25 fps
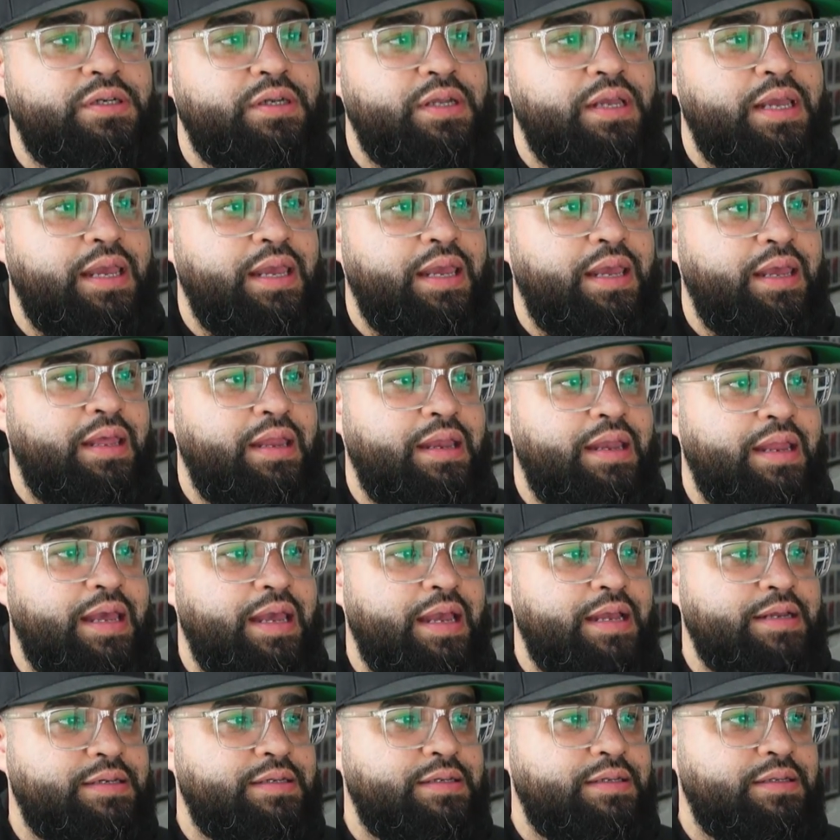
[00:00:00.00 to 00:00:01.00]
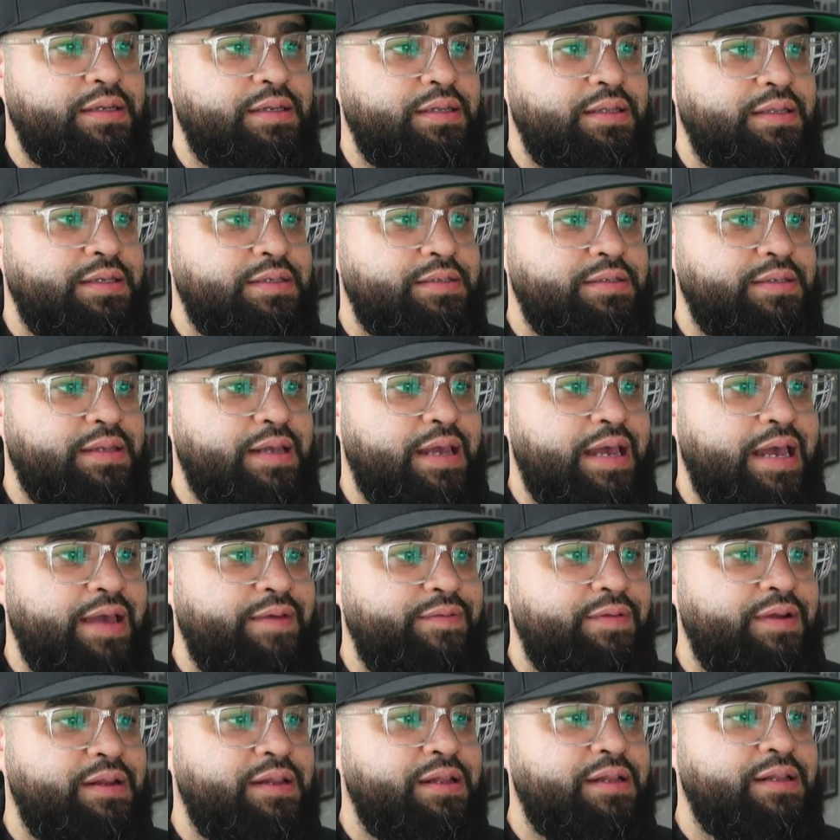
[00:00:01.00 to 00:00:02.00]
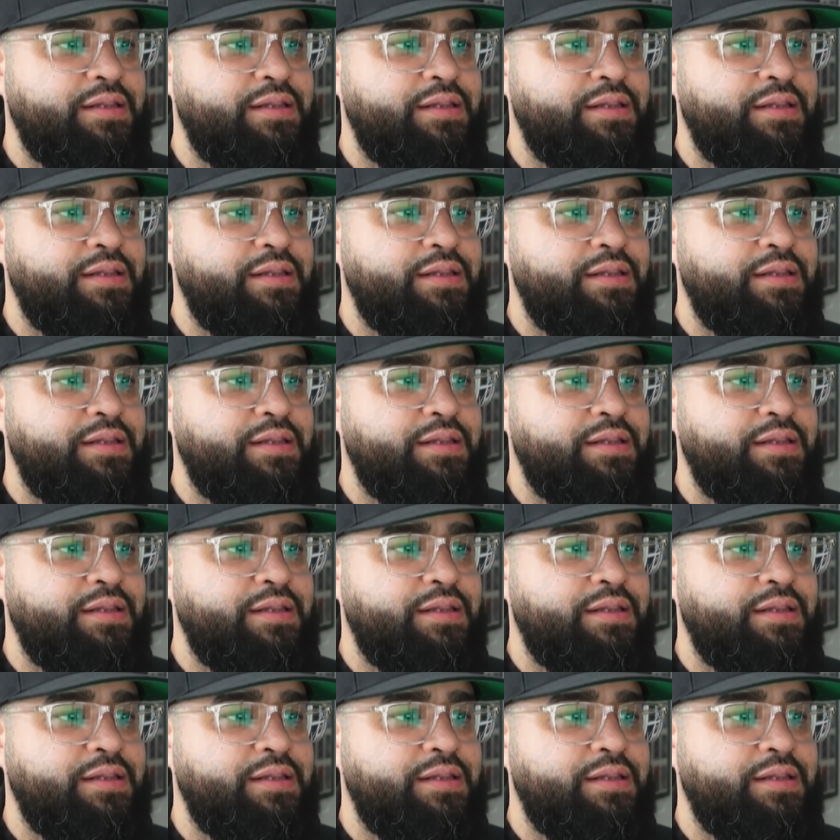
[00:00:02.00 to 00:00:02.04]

And actually, I haven't clicked